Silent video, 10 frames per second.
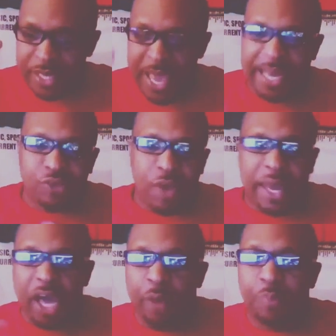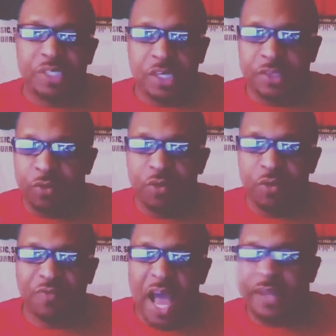and they try to help each other
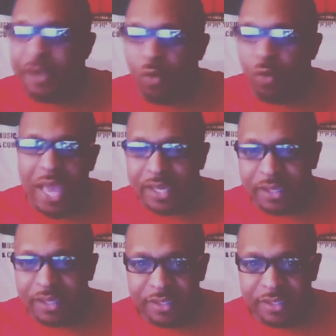find their way.